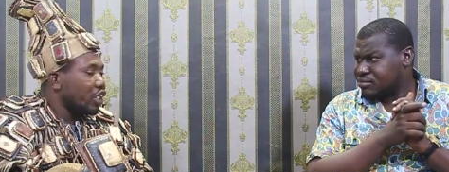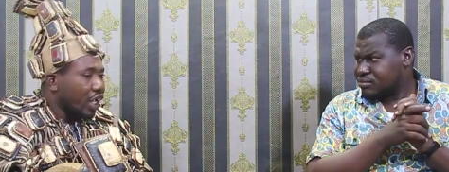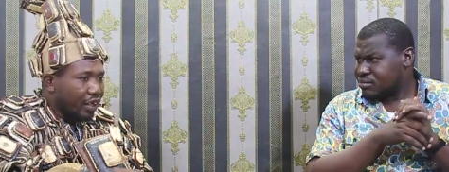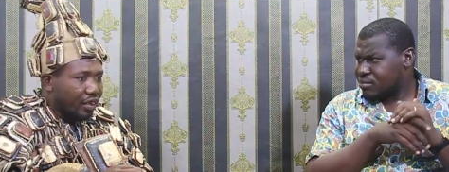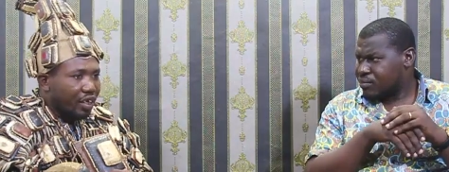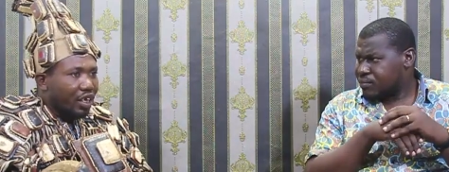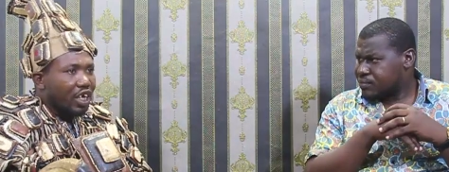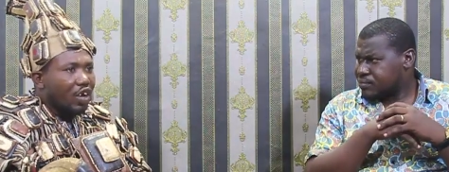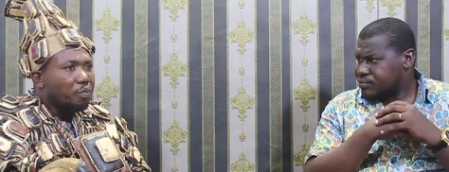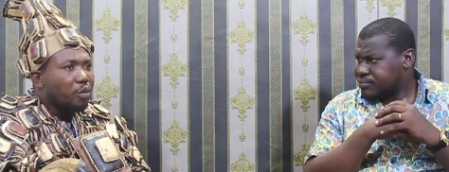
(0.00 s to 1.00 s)
Speaker 1: Yes,
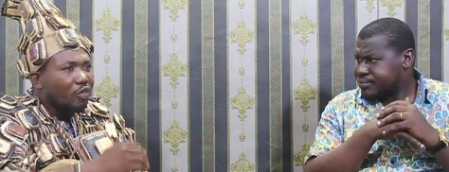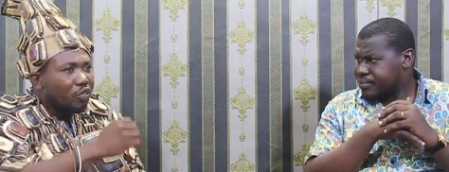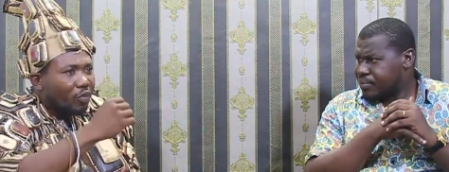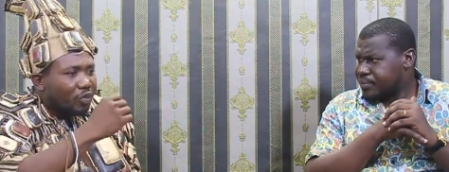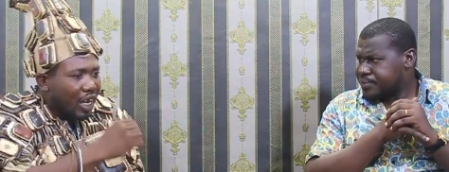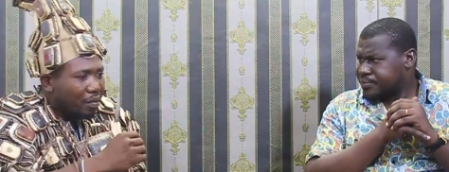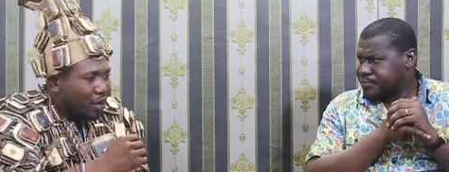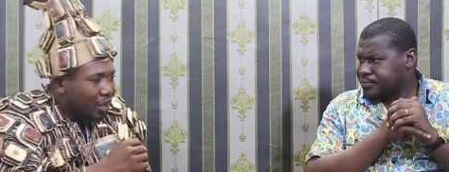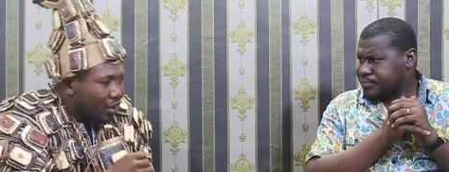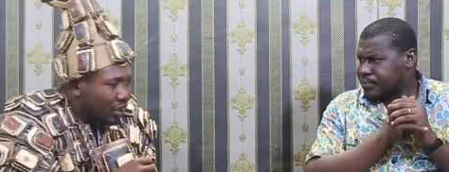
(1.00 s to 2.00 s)
if both of
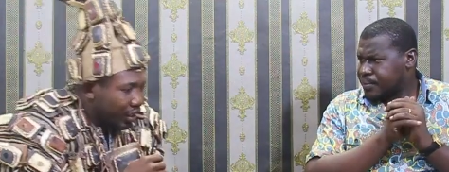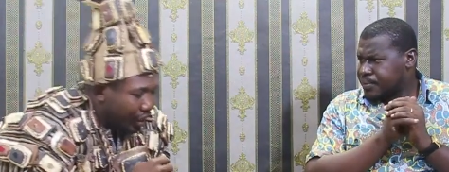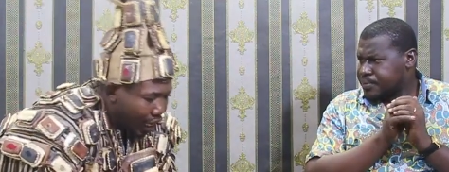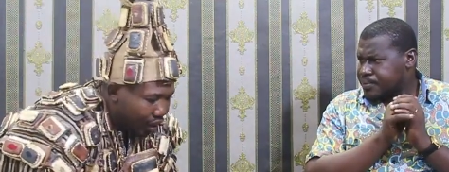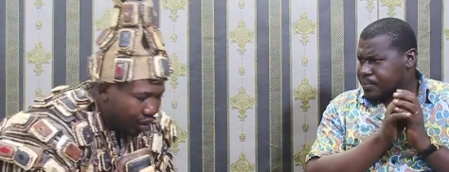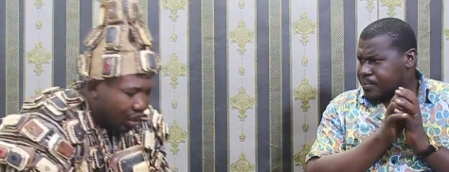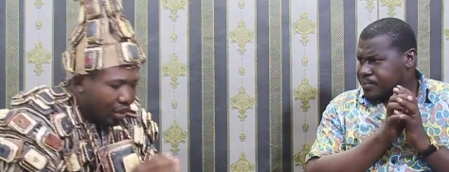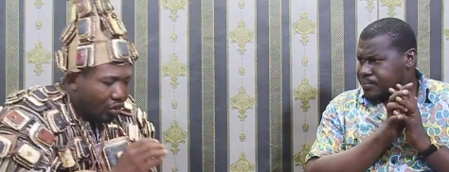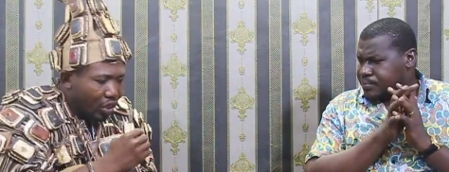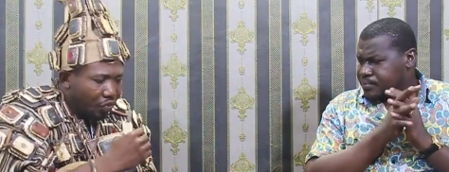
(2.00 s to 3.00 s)
them then
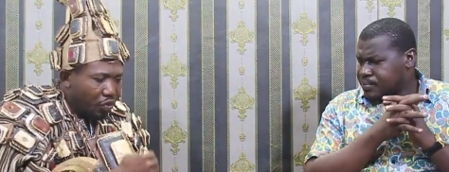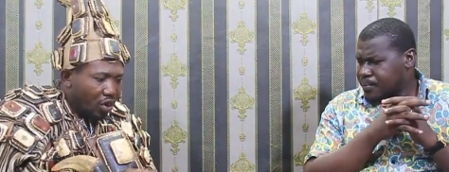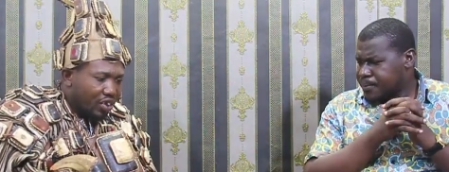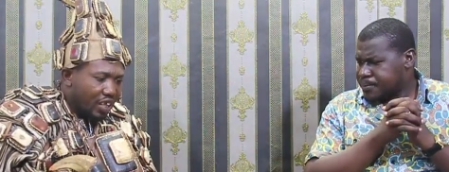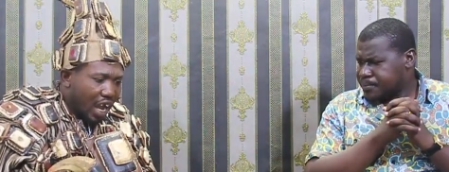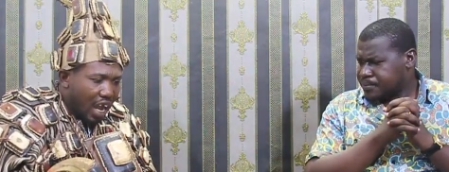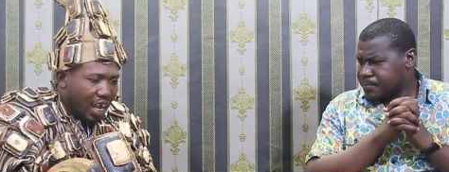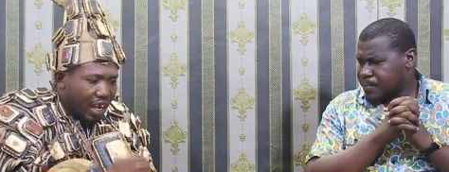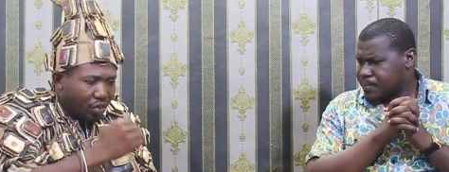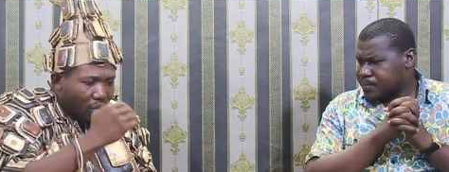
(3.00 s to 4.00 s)
if your
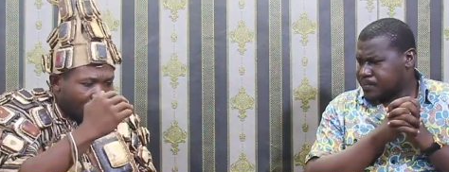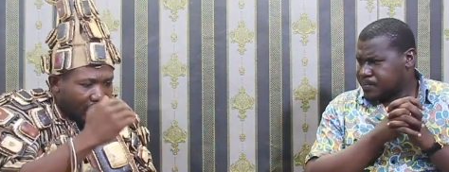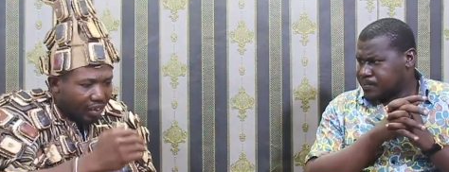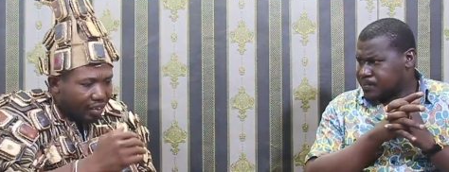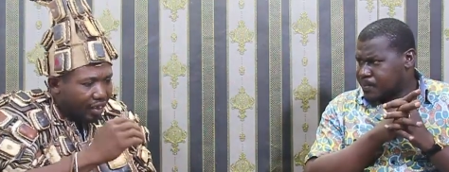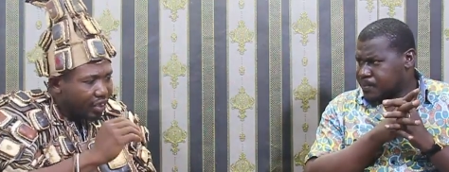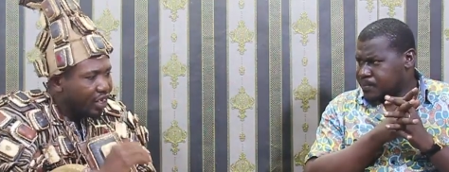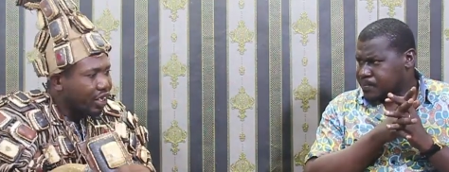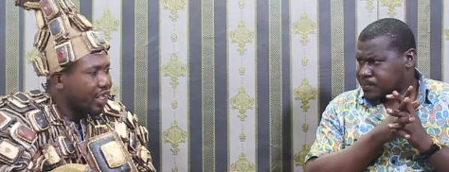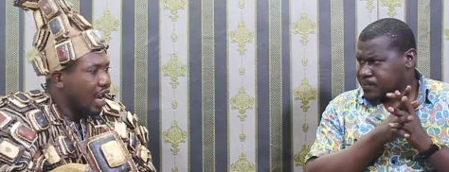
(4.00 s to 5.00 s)
star and your destiny
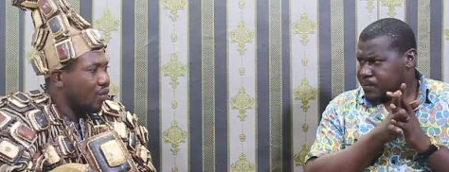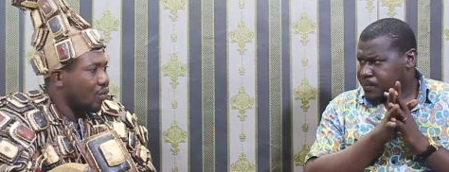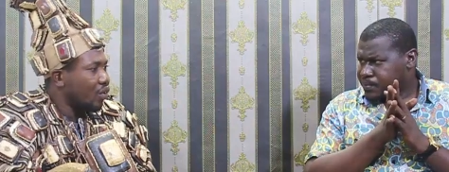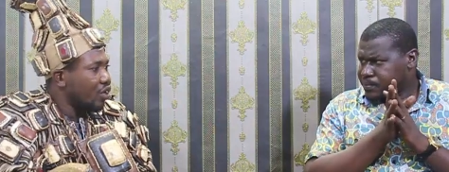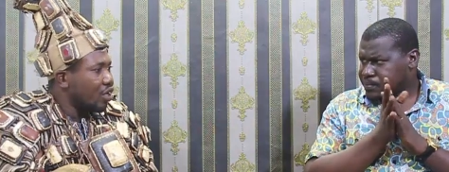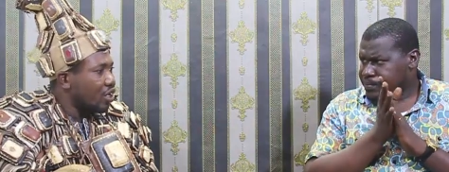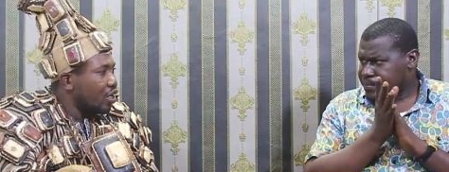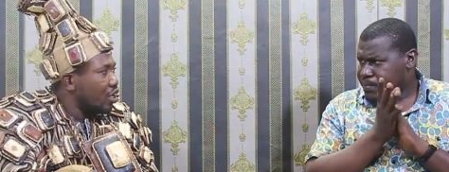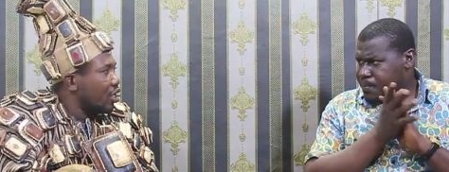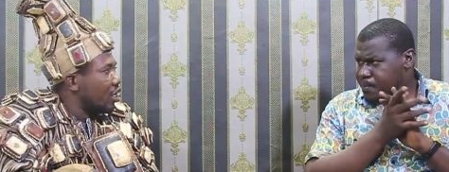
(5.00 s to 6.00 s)
they down,
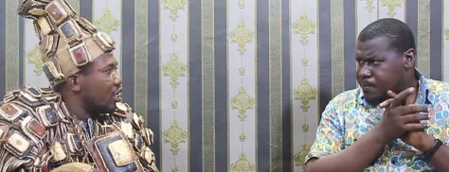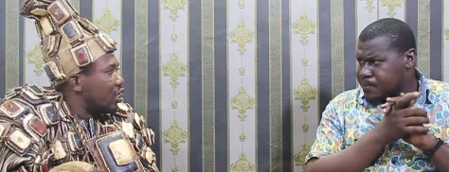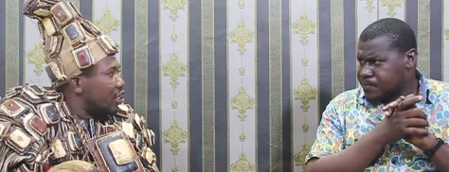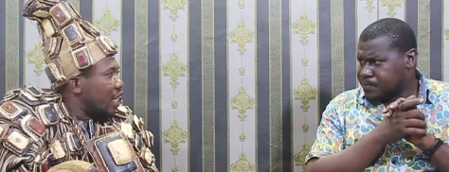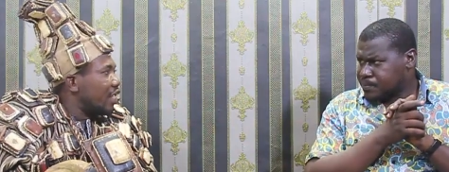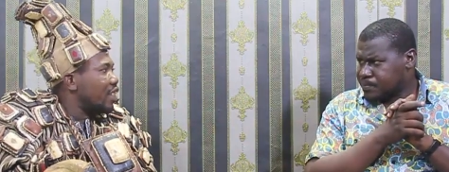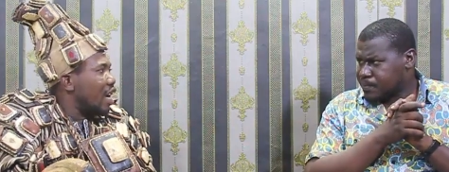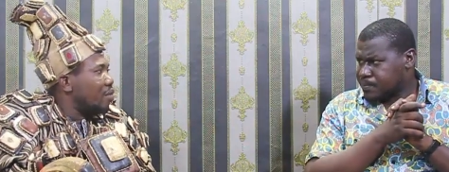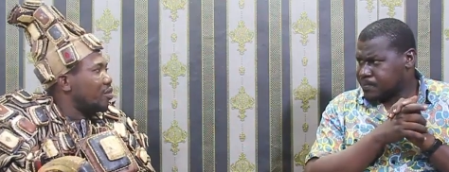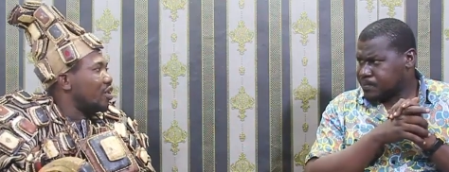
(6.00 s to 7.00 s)
that
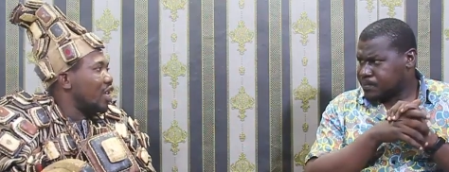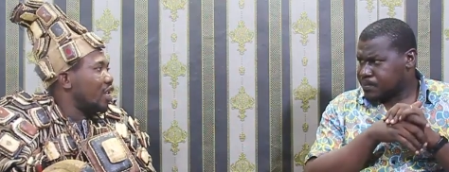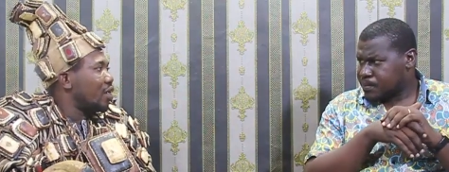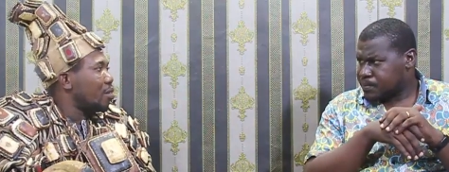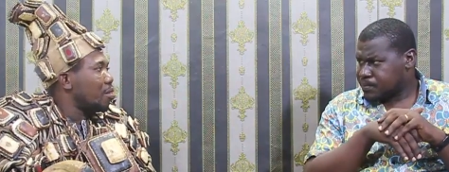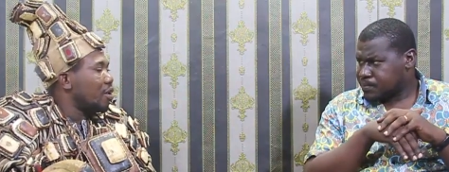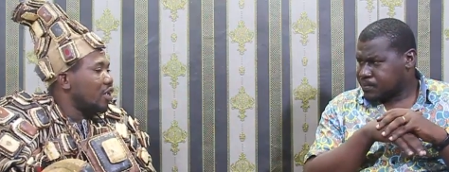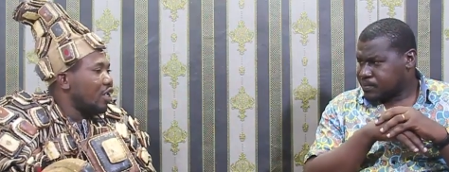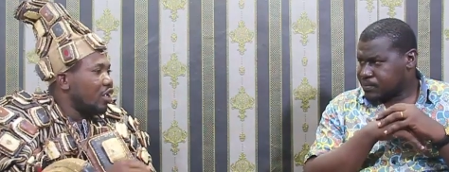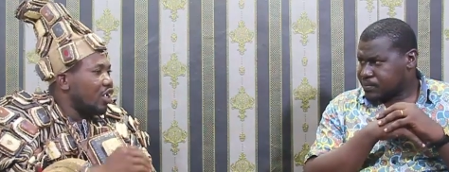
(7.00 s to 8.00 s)
time there.
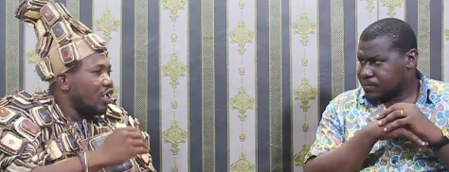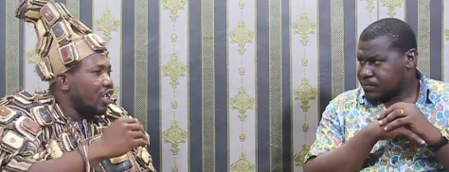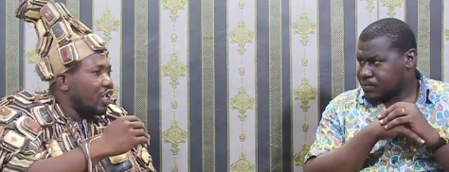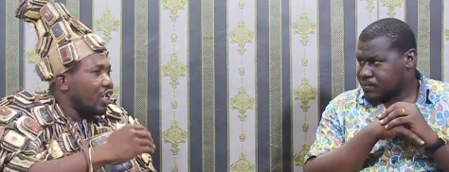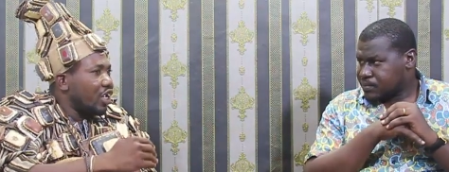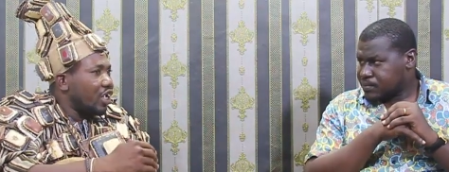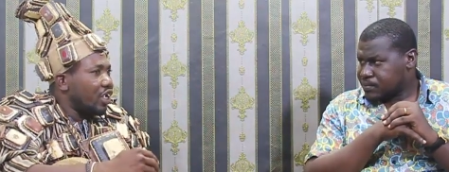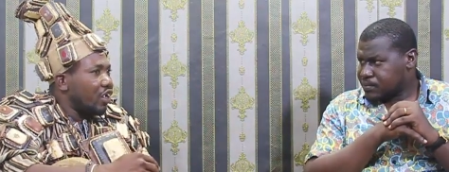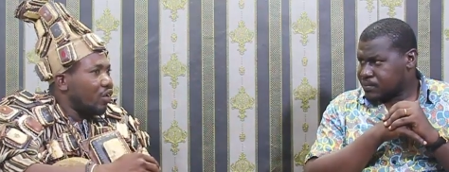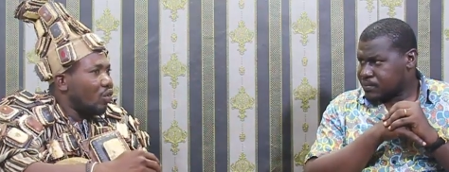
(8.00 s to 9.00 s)

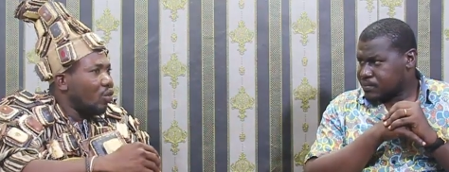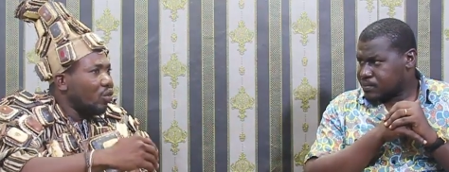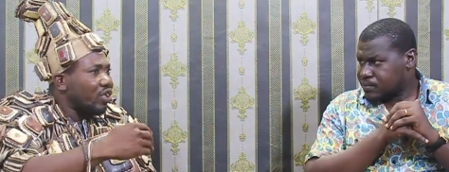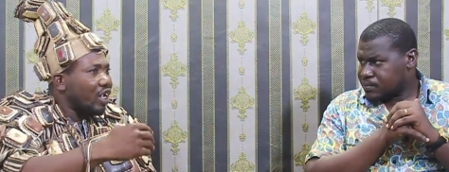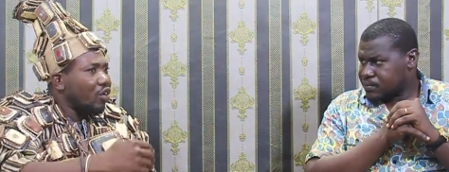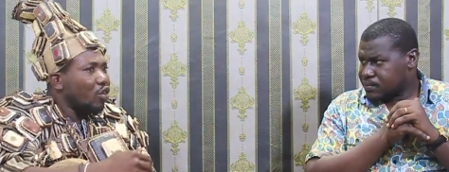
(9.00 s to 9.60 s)
Eh, uh, say